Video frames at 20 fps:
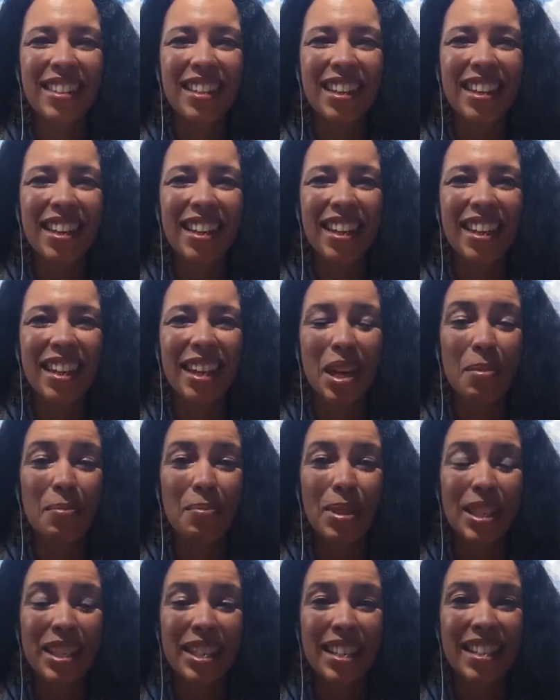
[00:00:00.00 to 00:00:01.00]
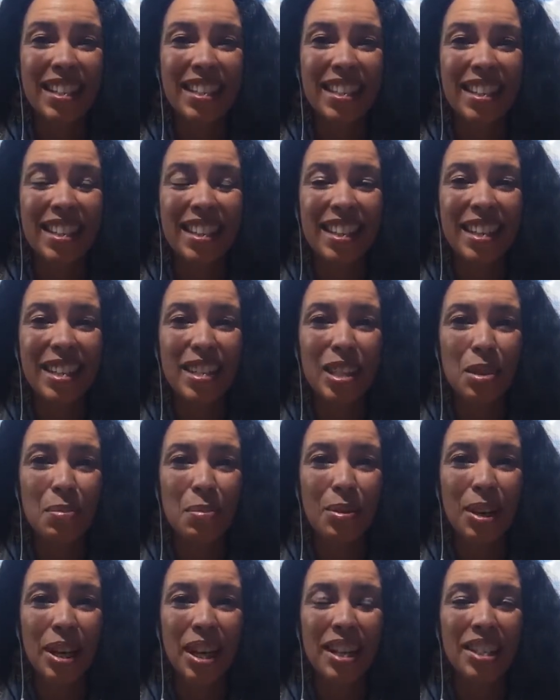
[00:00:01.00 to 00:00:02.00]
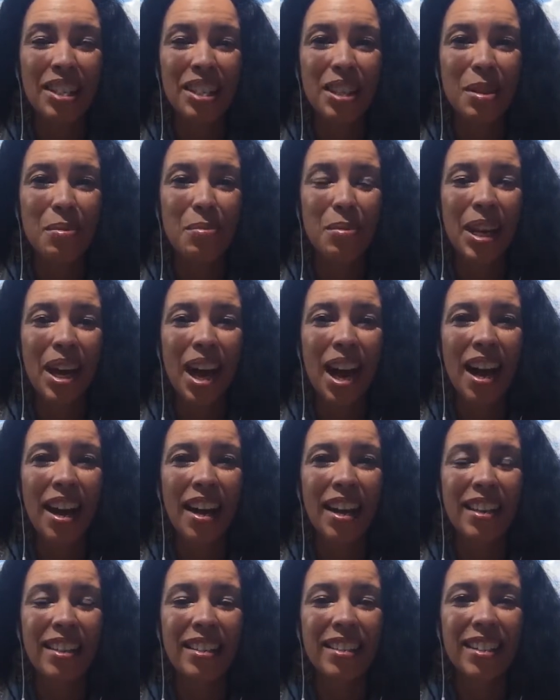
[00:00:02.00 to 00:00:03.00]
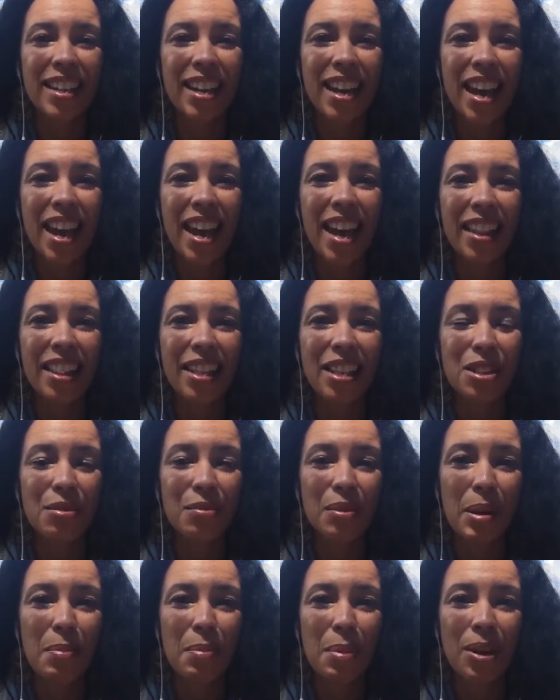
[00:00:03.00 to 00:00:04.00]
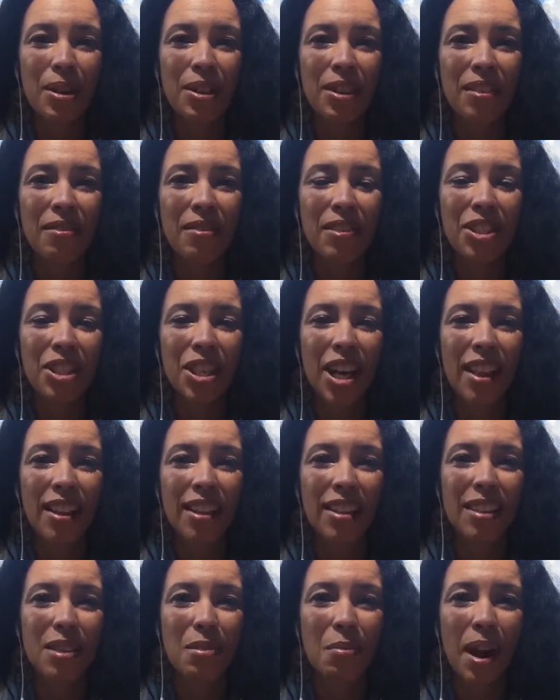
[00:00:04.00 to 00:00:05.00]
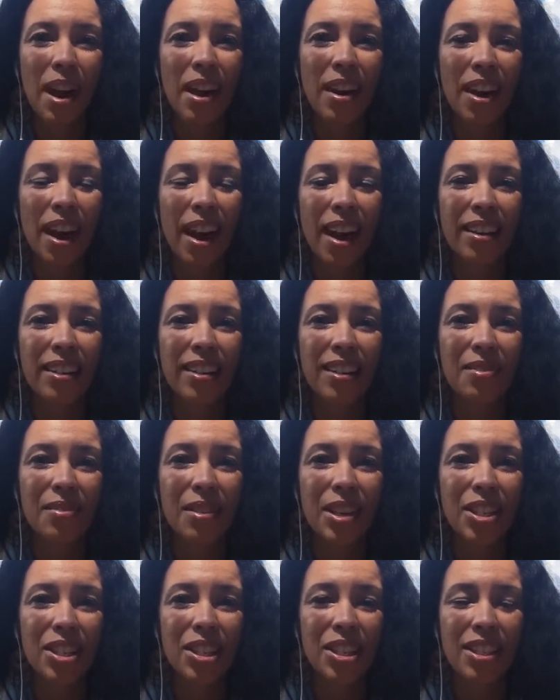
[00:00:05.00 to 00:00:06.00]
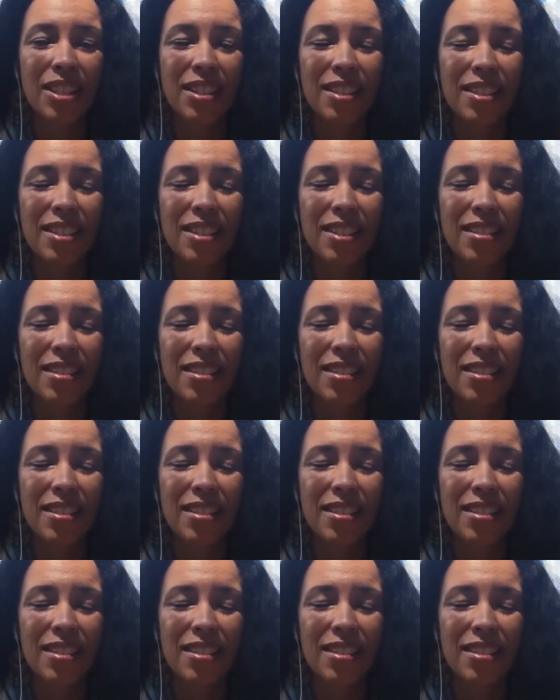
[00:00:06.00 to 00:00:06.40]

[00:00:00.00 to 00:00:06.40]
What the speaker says: the impetus and the inspiration behind this rebirth of the Chalice Well activation.